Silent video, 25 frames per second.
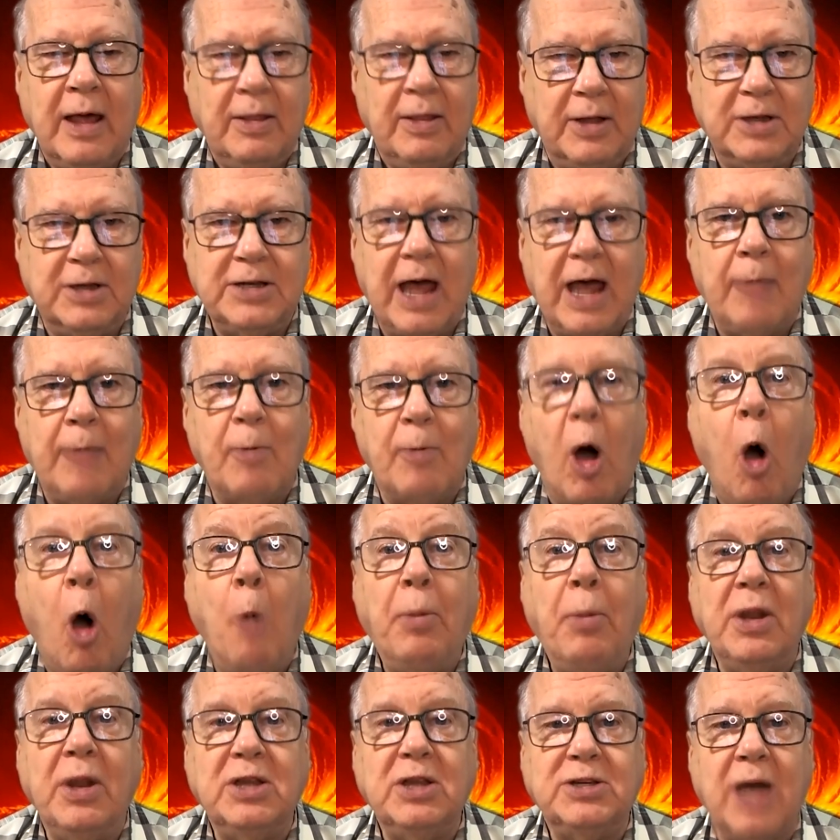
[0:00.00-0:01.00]
The exam
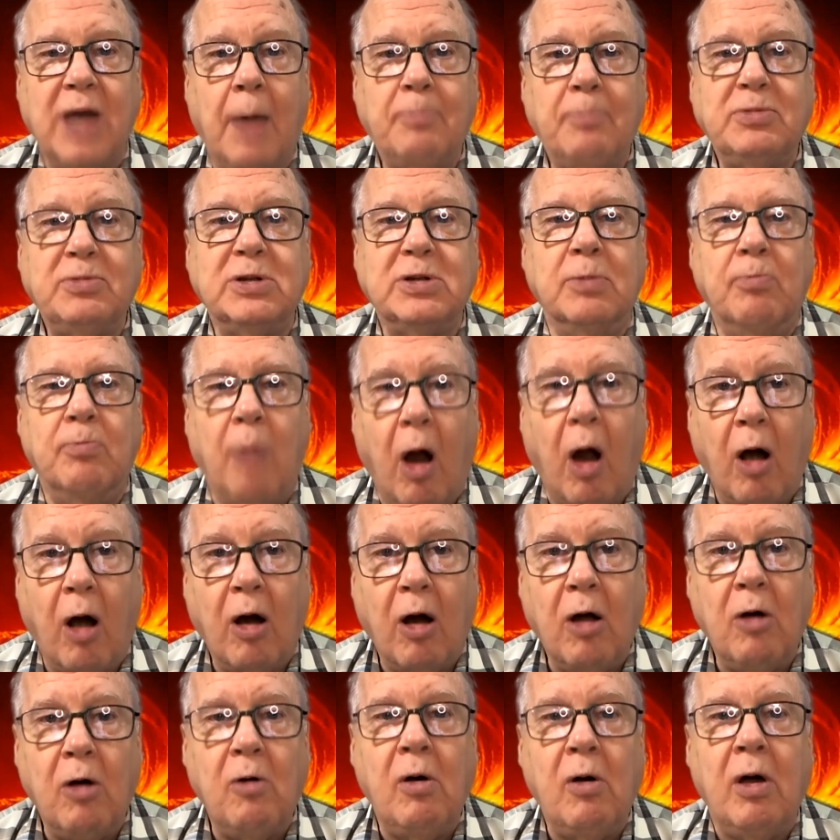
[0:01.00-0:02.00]
opens up
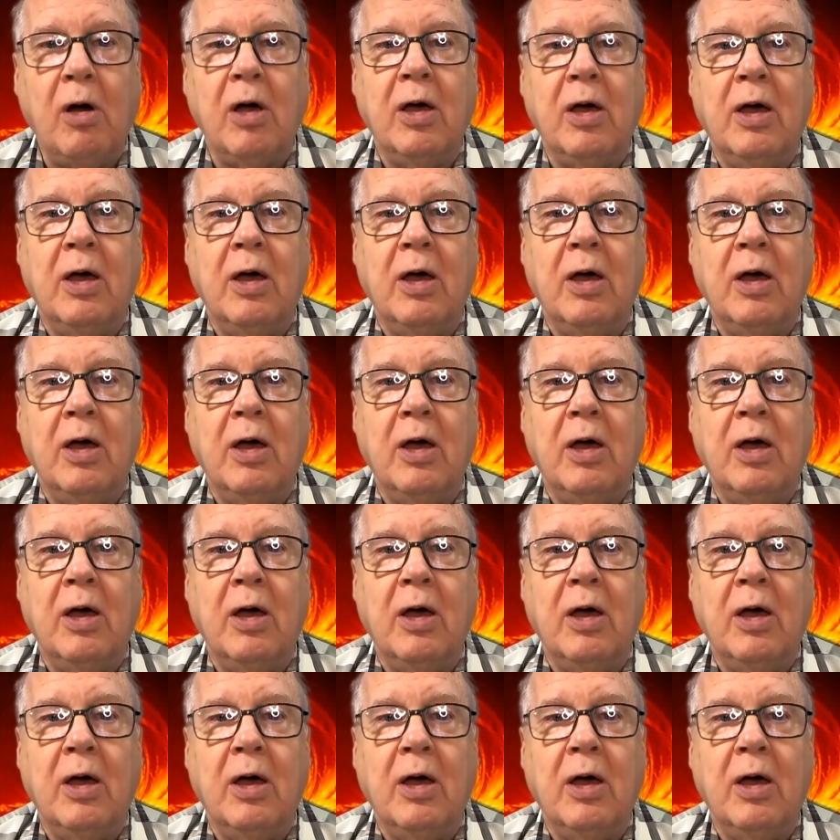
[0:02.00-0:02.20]
tomorrow,